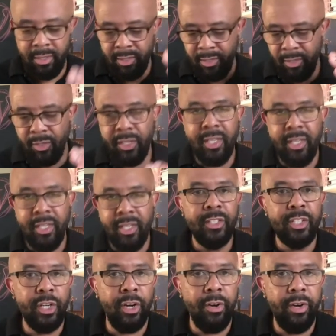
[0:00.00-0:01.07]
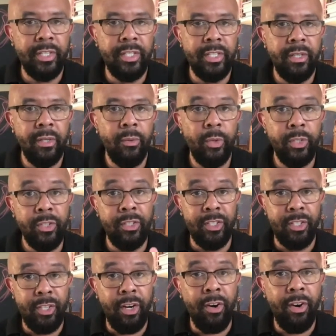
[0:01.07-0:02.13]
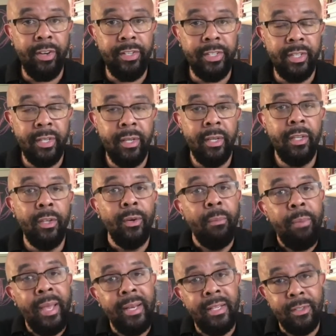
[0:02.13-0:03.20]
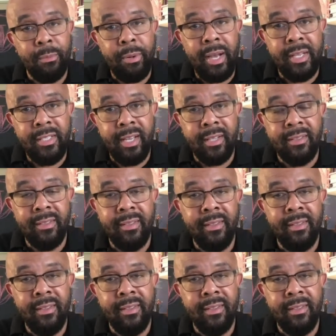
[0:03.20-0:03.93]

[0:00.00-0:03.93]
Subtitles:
you get discouraged. When you're discouraged, you abandon your projects.